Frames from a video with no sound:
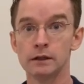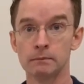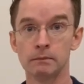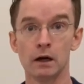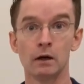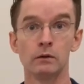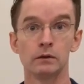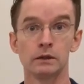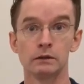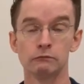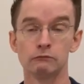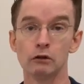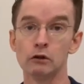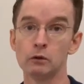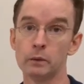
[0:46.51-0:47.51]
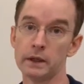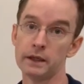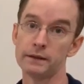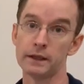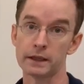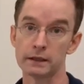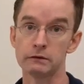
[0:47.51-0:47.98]
the ball can roll away
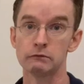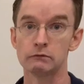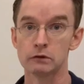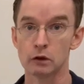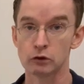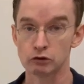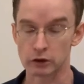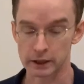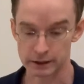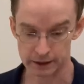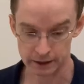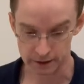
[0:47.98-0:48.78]
and they can go try to